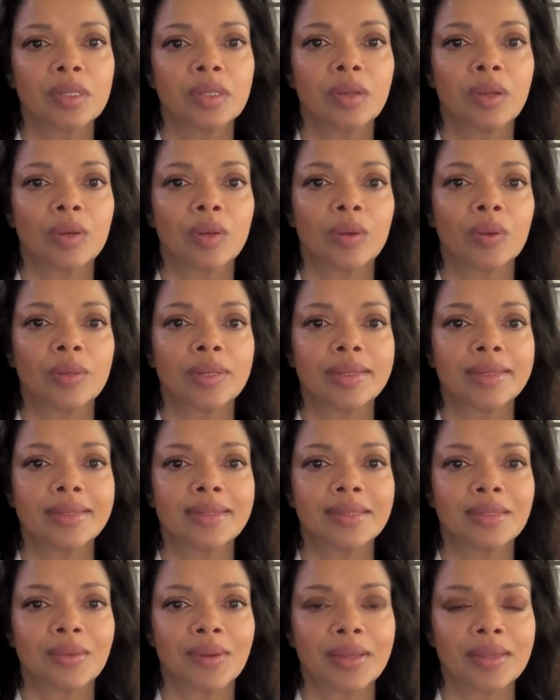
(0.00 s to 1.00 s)
not only
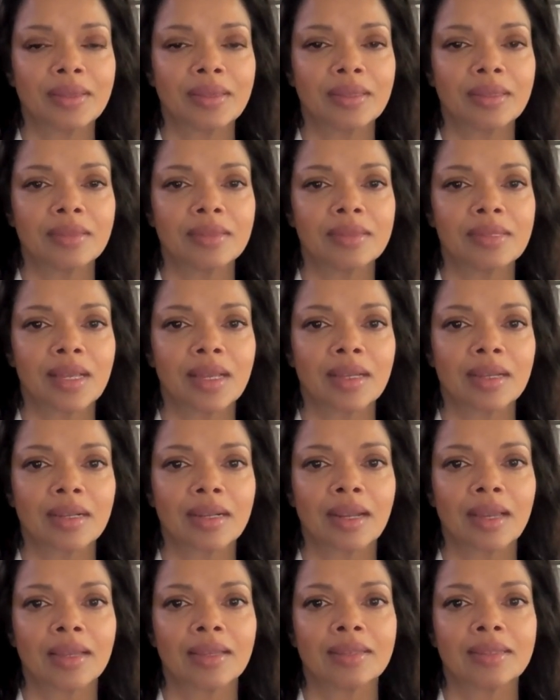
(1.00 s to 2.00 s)
strengthens our
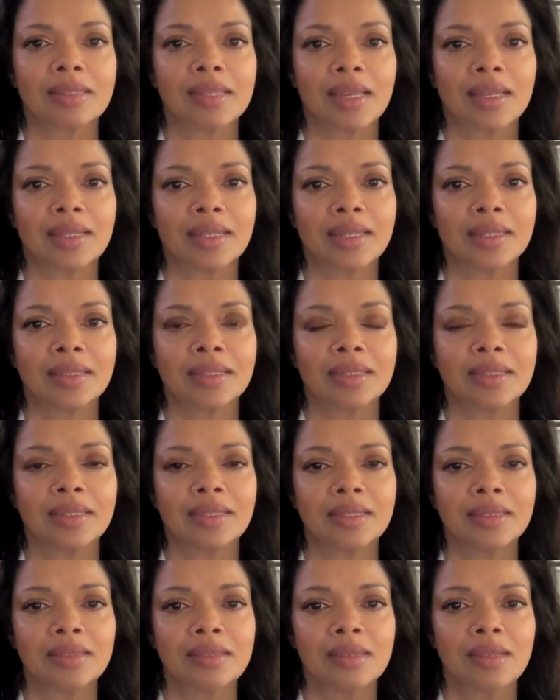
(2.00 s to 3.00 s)
clients'
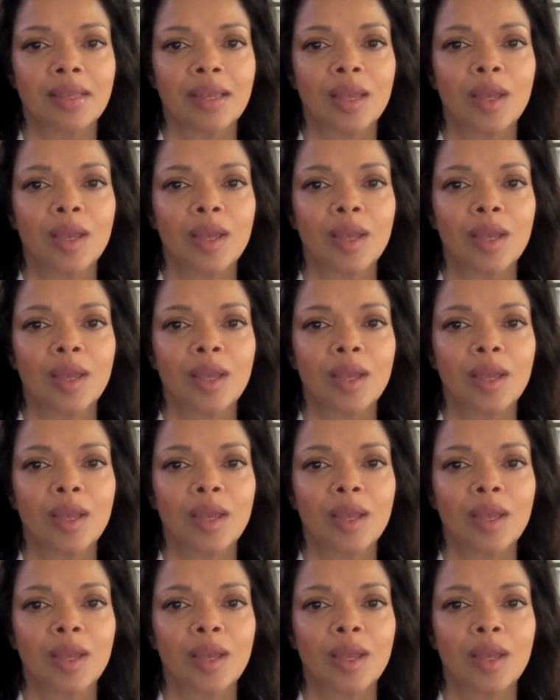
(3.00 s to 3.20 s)
identities,